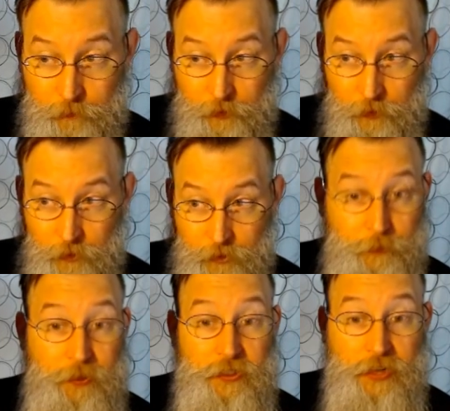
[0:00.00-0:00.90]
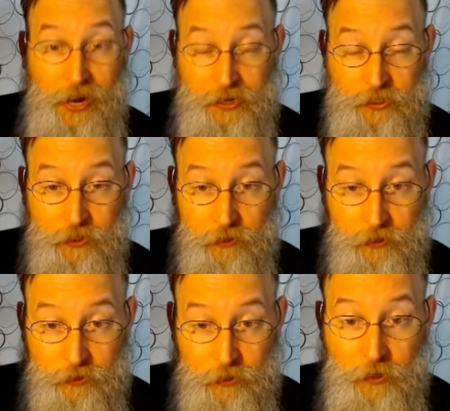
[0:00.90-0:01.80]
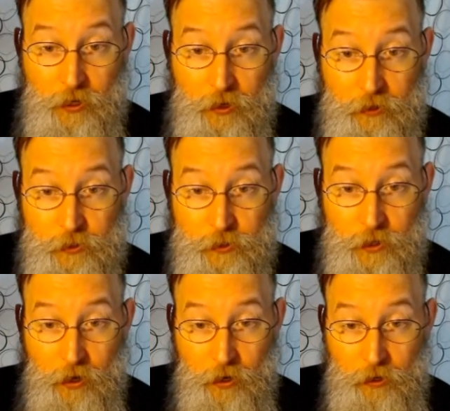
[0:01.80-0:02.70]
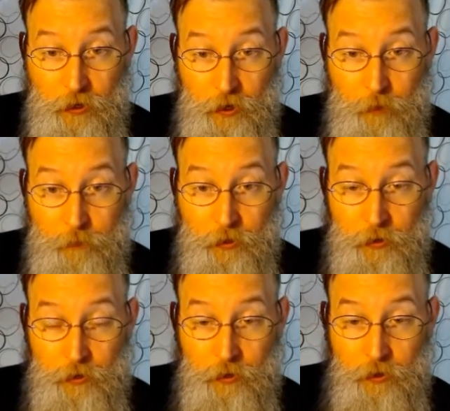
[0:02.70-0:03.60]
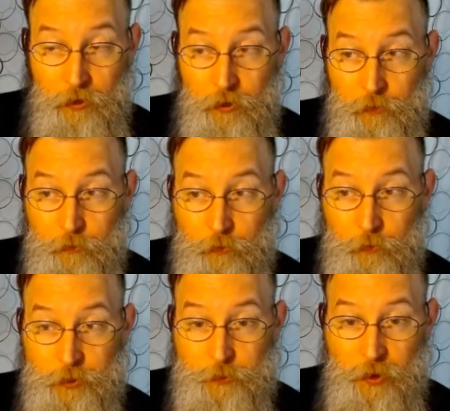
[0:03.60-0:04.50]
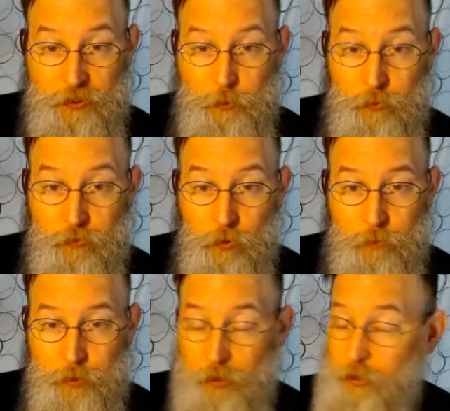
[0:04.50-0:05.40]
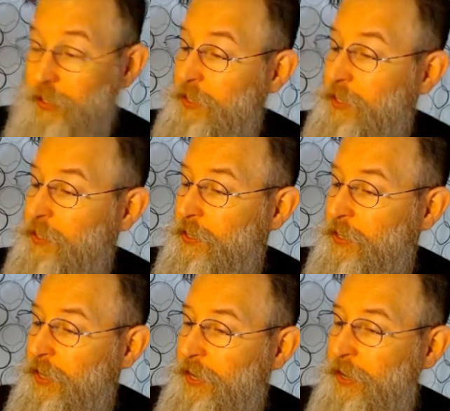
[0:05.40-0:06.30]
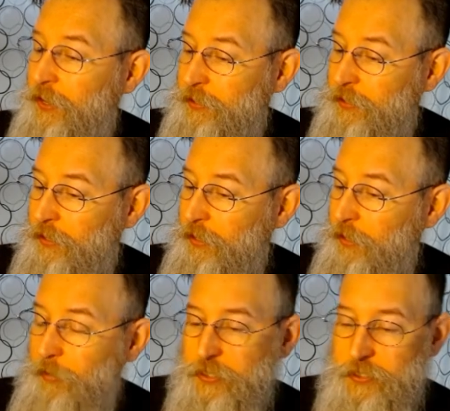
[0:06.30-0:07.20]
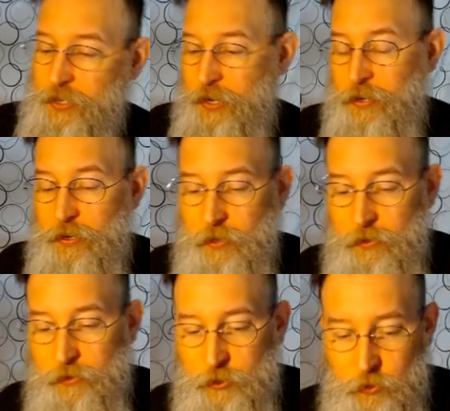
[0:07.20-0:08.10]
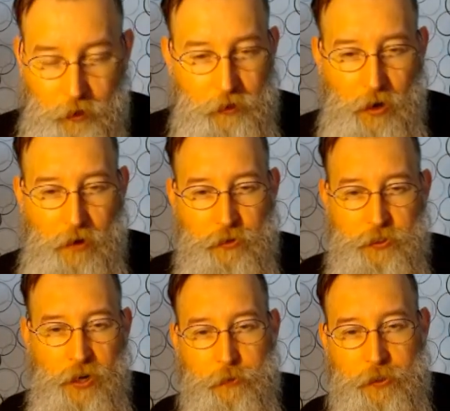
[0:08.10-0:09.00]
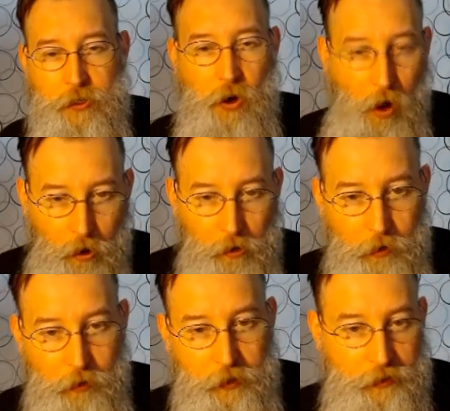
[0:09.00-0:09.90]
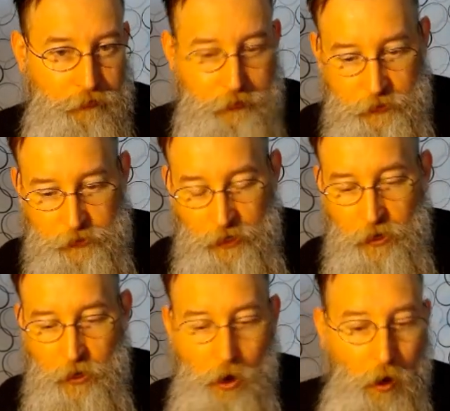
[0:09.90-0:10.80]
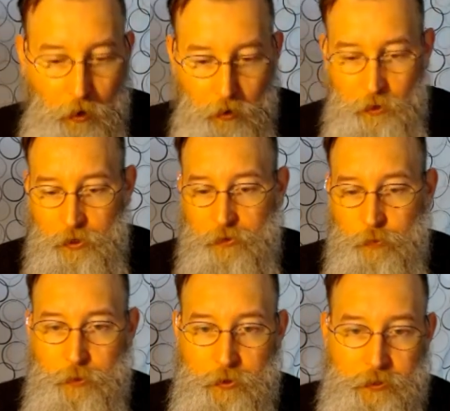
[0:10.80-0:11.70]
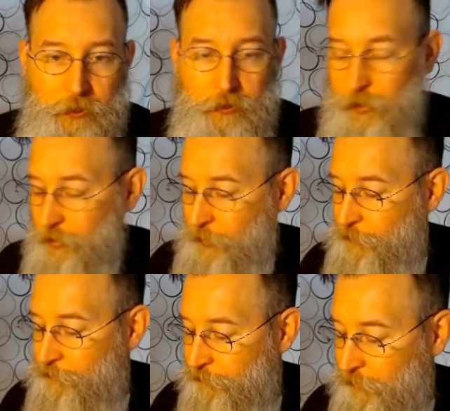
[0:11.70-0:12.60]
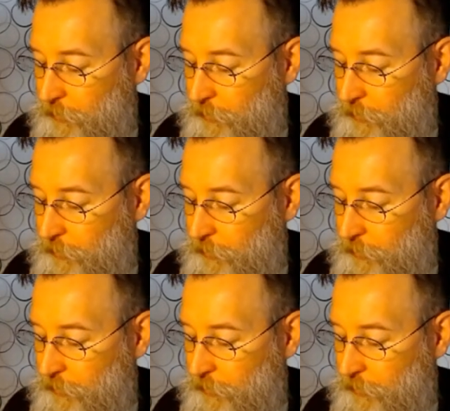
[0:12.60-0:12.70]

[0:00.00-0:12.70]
something is hatching that two characters are responsible for. Birdie and I want to say the truck driver's name is Carl, because he feels like a Carl kind of a person. I don't